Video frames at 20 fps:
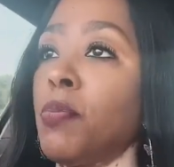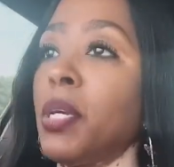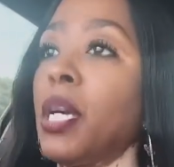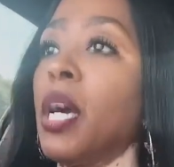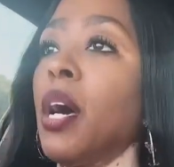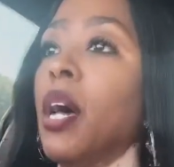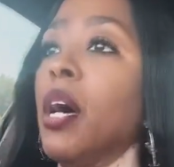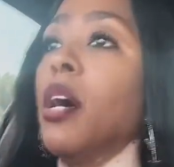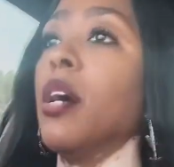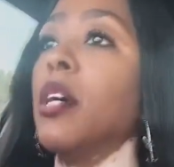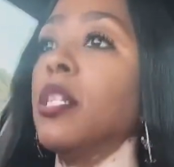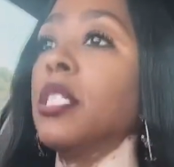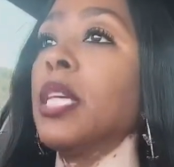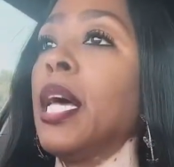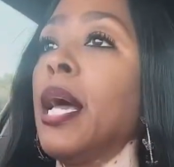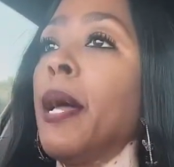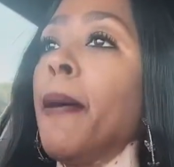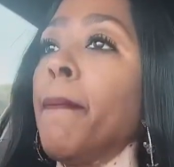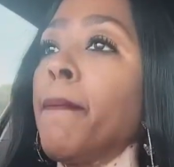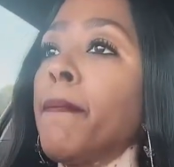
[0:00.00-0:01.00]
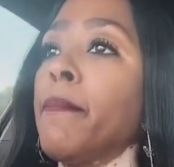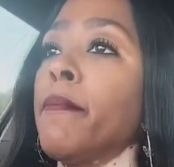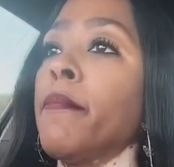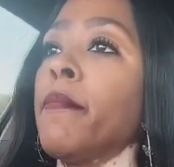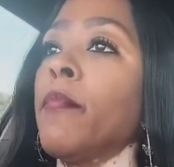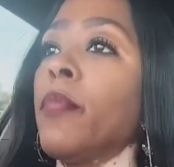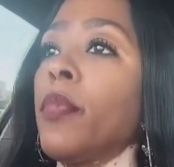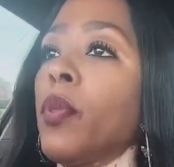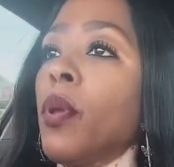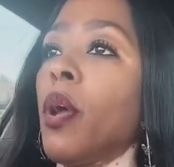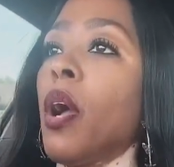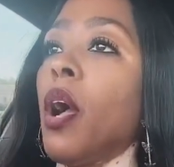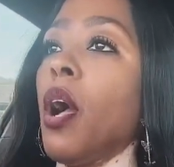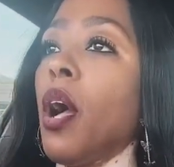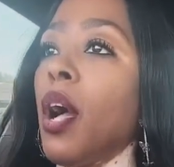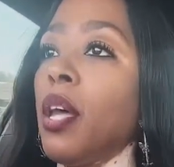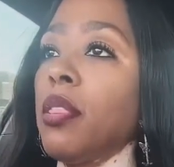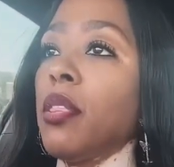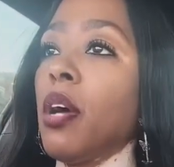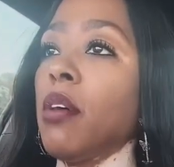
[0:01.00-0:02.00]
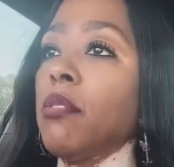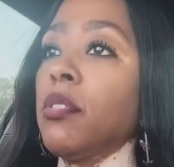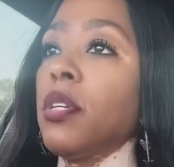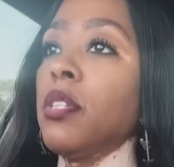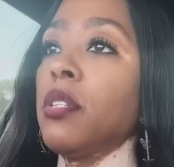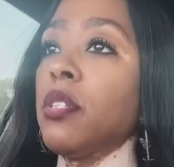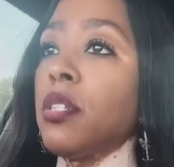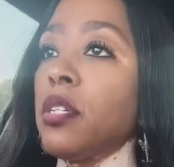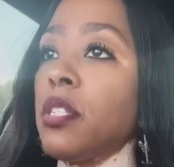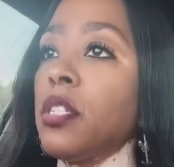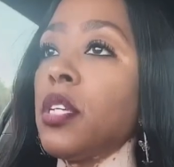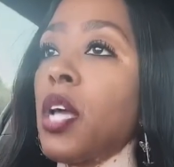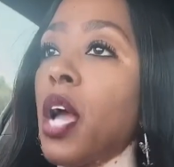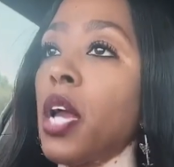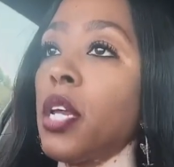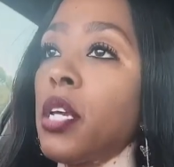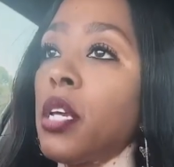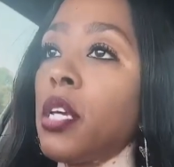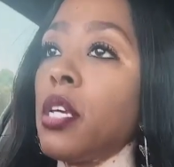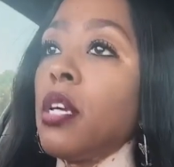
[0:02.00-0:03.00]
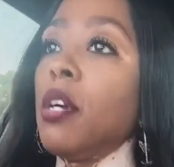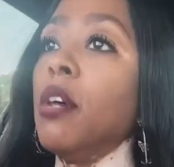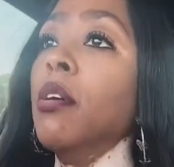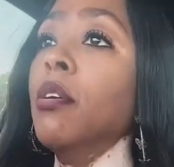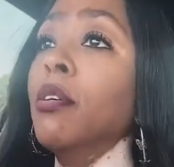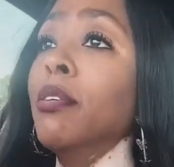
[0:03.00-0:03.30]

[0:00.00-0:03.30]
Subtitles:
because I thought they said Johnny Gill.